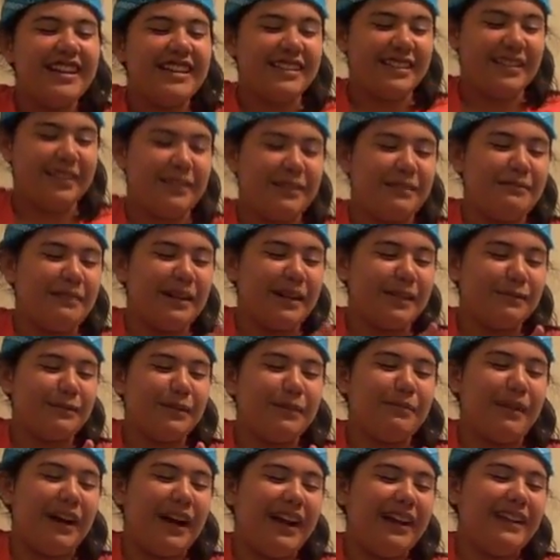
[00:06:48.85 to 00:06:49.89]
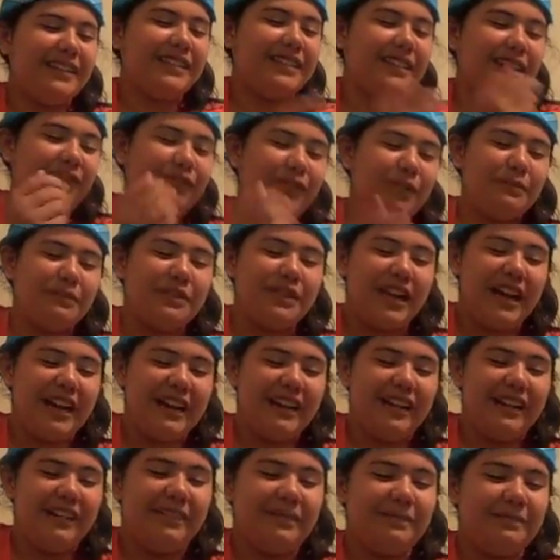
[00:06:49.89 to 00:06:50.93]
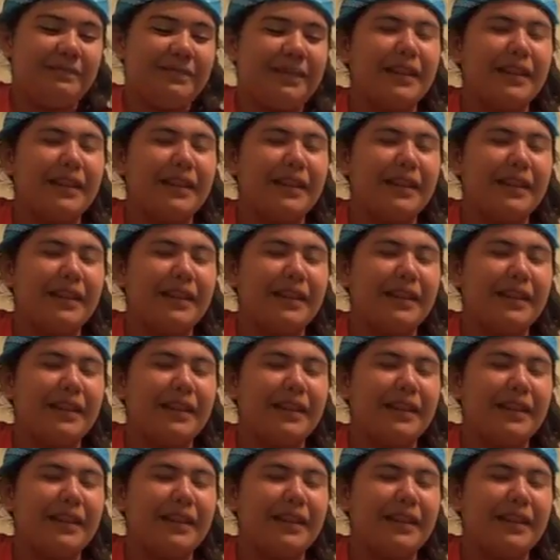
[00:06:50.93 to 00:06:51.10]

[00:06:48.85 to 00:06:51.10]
So you best be buying stuff from China.